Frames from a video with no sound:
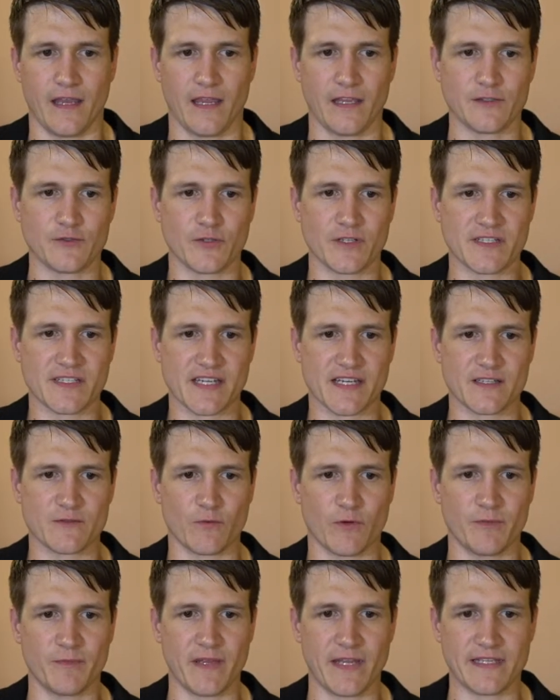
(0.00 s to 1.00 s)
Andrea says,
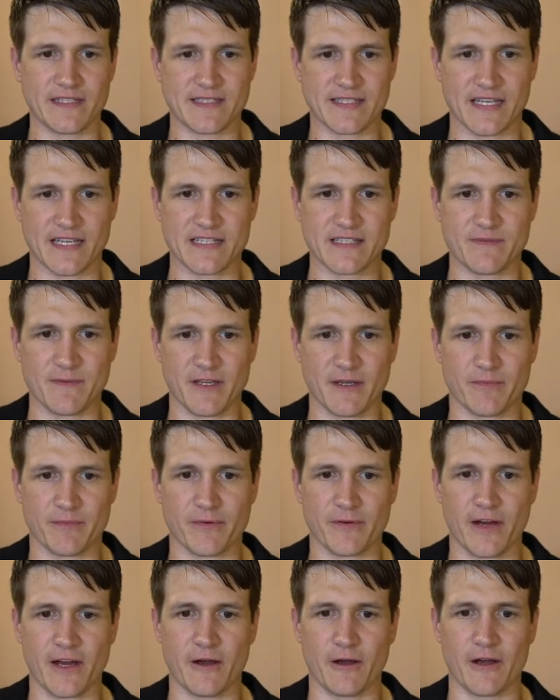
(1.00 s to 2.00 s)
one man sends me a
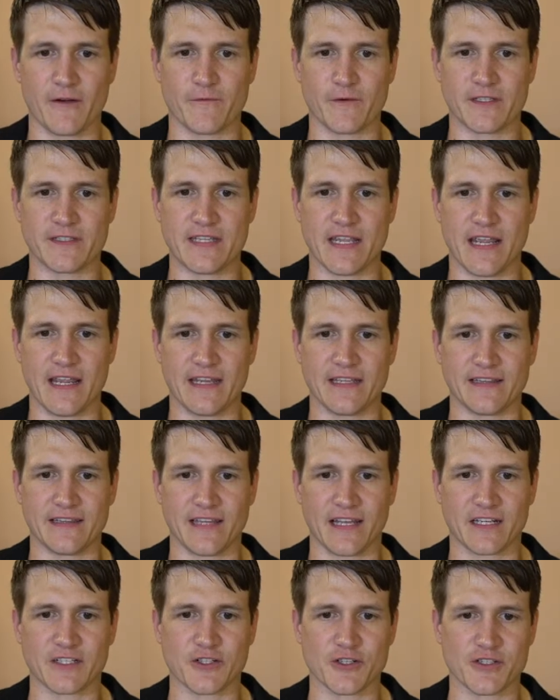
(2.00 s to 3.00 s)
prayer every day
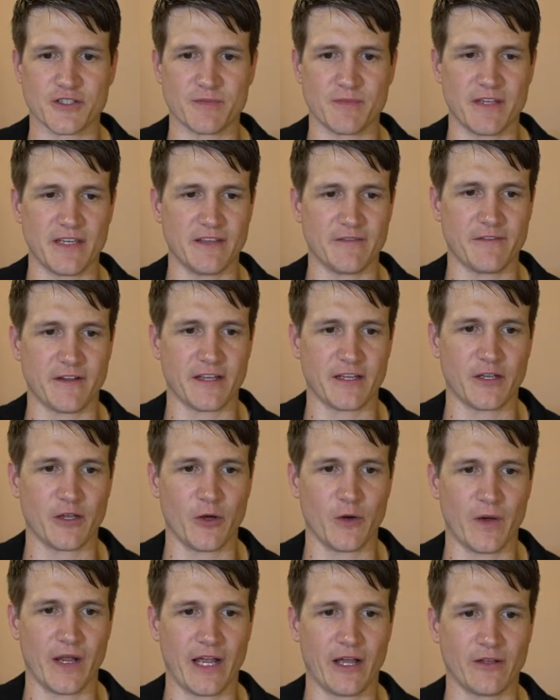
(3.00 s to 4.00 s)
and lectures me if I
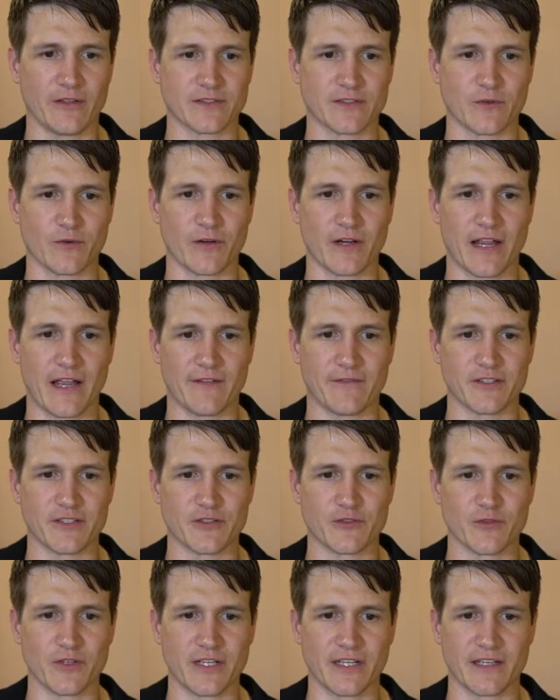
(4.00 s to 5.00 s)
go out or have a
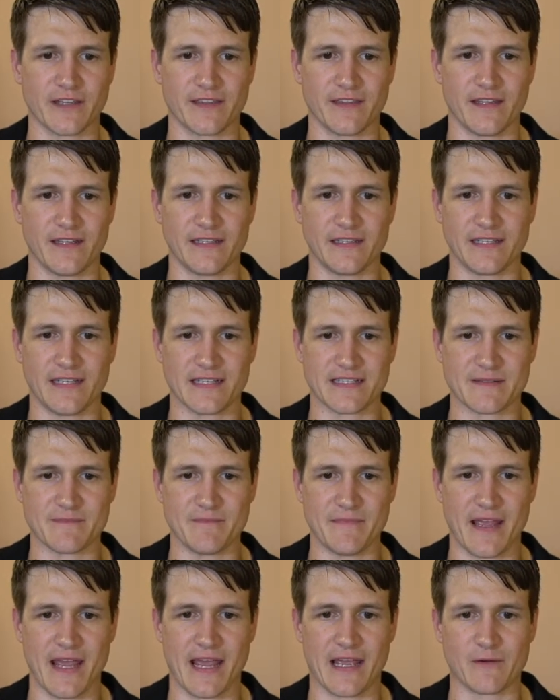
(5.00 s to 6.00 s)
drink, then gets
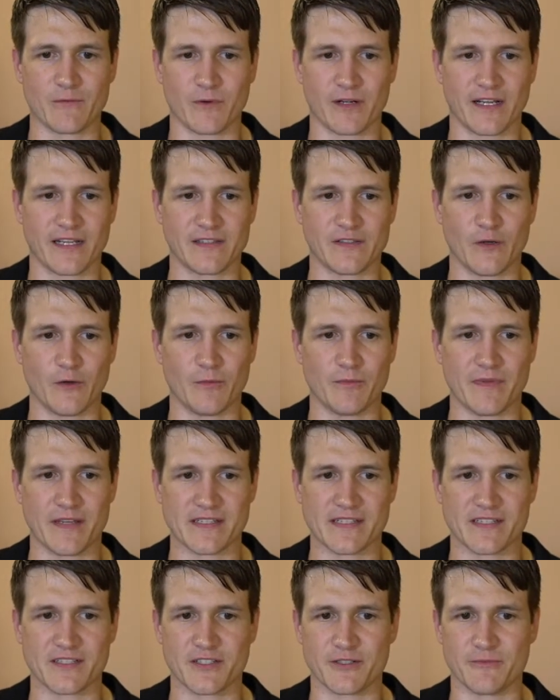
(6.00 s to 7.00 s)
mad when I don't
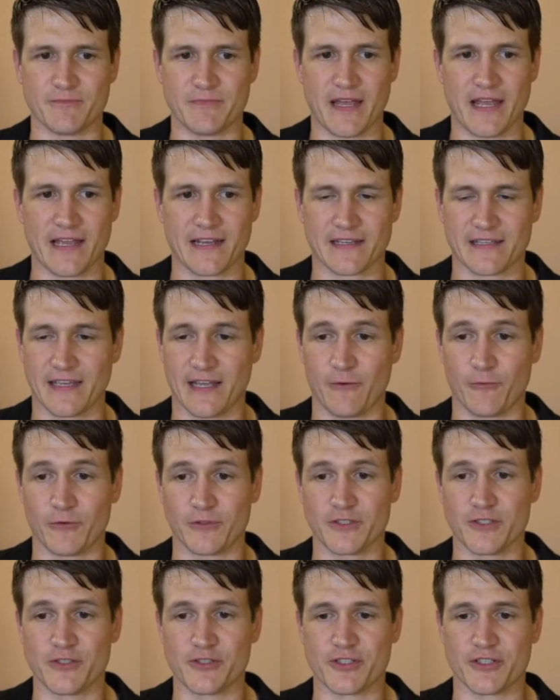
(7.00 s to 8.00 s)
message him back. Yeah,
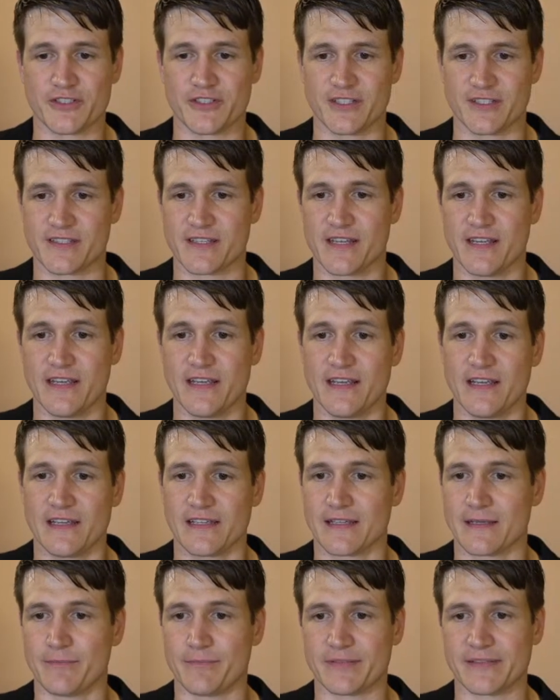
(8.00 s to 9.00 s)
well, you should just
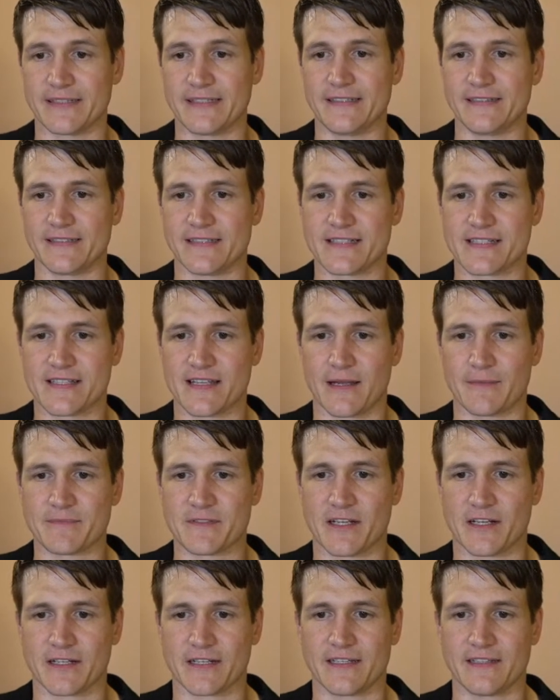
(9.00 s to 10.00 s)
completely stop
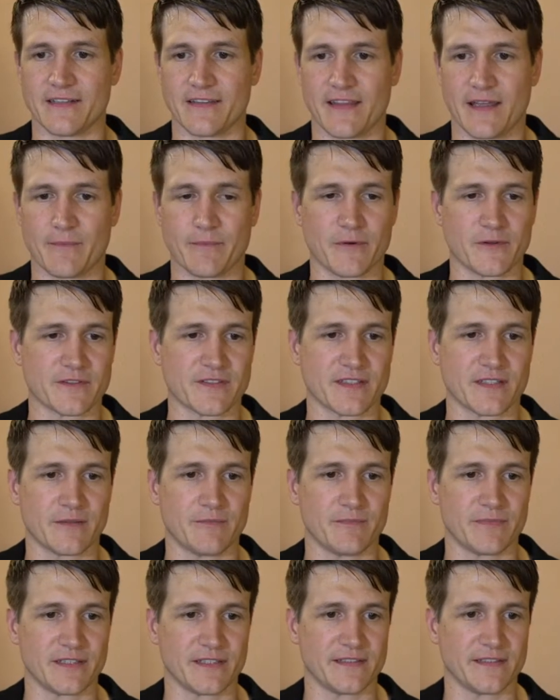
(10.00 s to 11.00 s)
talking to that person
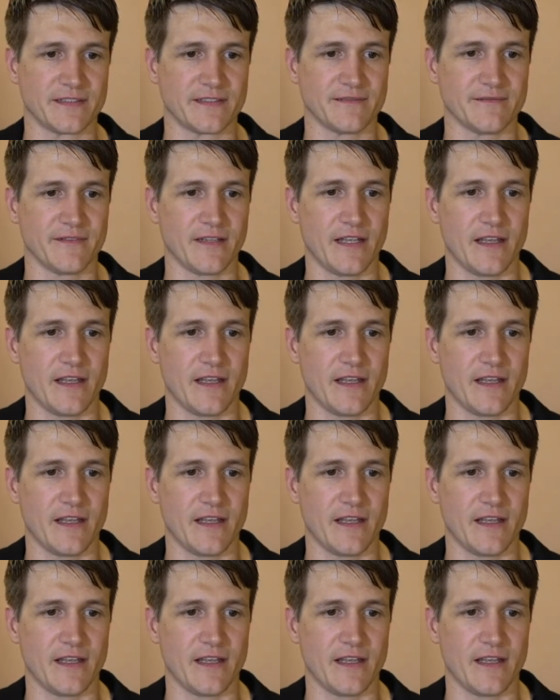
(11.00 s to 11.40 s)
completely.